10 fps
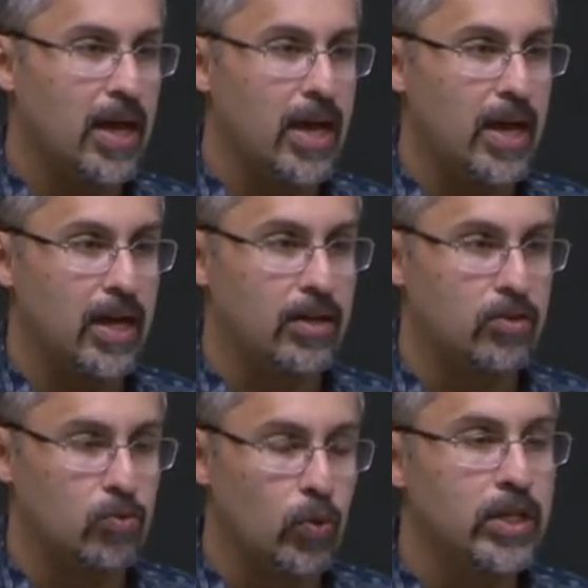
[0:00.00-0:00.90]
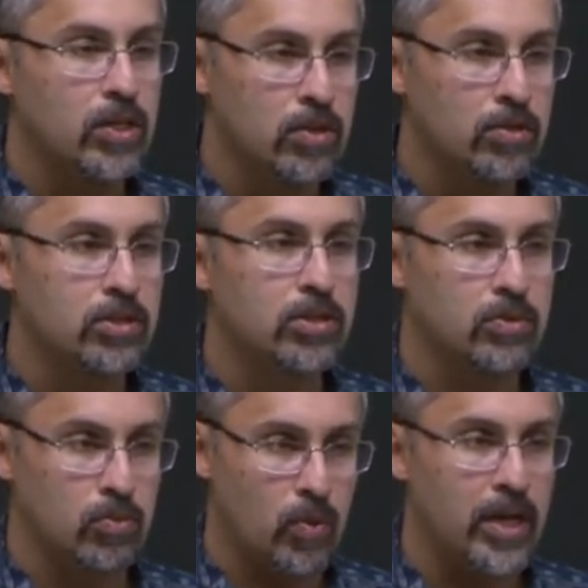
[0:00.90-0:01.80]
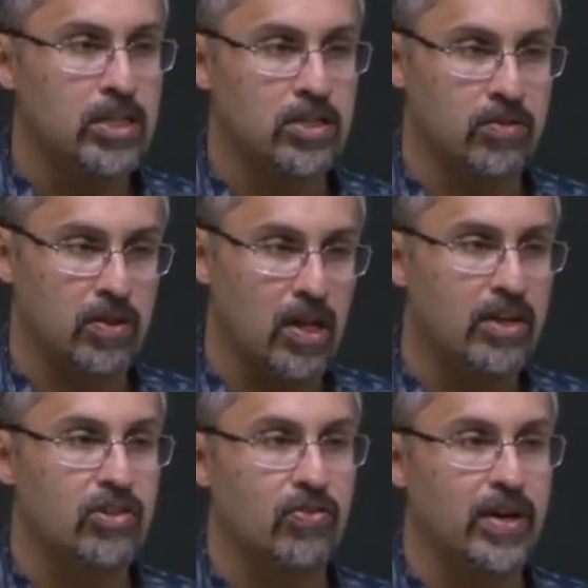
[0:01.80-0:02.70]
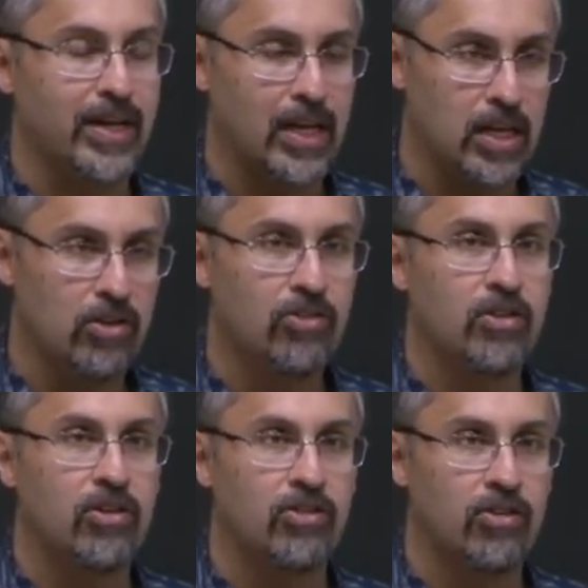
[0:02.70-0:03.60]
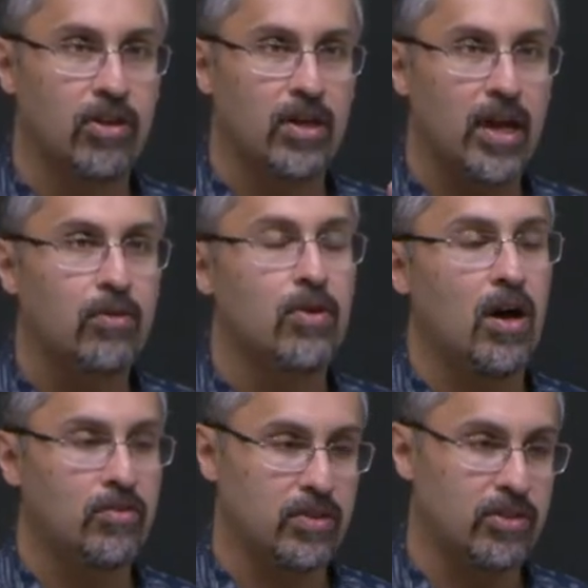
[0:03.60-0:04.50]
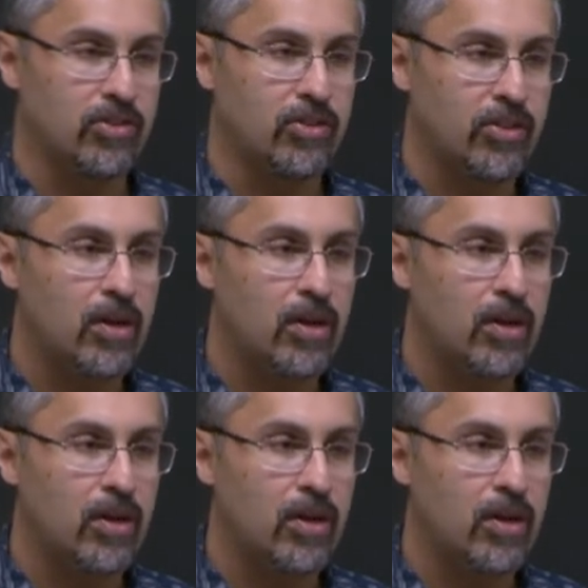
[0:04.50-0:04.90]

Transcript: And we use ways of classifying, is this, how novel is this?